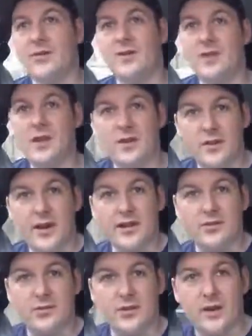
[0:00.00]
and they're not
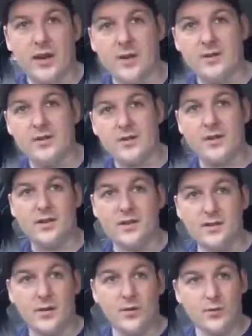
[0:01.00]
natural clouds,
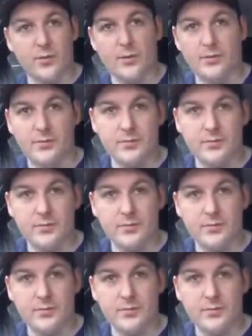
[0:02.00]
they're all from